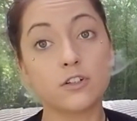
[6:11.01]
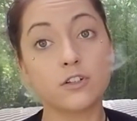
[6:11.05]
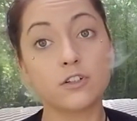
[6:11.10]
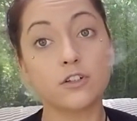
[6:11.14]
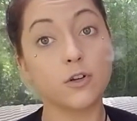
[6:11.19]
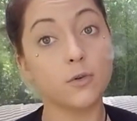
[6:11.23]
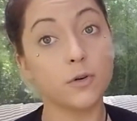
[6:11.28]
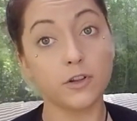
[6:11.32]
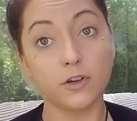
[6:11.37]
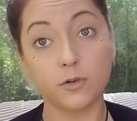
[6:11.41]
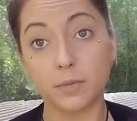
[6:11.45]

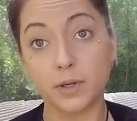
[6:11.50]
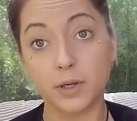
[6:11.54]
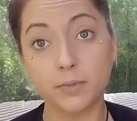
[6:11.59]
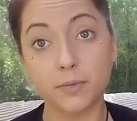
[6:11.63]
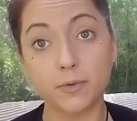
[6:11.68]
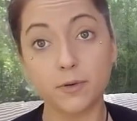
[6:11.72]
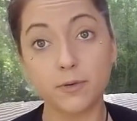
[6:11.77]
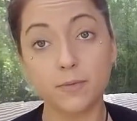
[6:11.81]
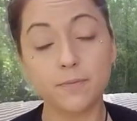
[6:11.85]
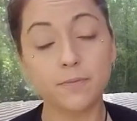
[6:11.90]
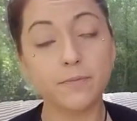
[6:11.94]
to other
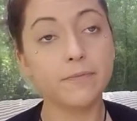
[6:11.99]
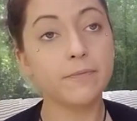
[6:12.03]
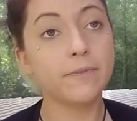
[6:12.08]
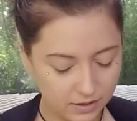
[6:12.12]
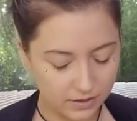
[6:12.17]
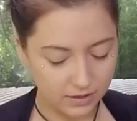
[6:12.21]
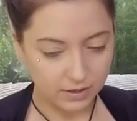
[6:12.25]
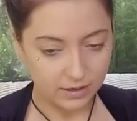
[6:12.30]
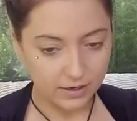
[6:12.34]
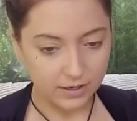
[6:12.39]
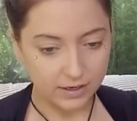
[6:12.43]
people.
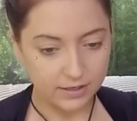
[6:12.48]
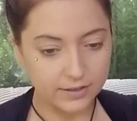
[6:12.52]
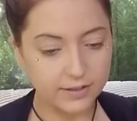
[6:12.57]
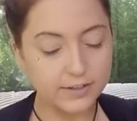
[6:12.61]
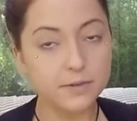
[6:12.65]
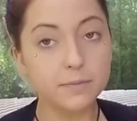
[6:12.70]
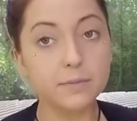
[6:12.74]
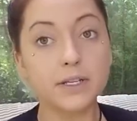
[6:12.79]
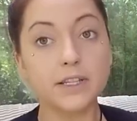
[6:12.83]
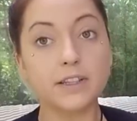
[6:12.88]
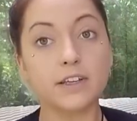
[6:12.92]
It
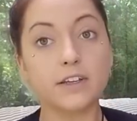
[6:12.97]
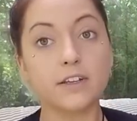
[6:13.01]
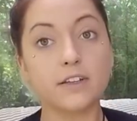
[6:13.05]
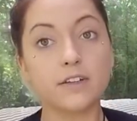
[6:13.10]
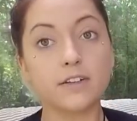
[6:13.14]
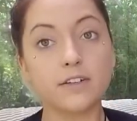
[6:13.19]
doesn't mean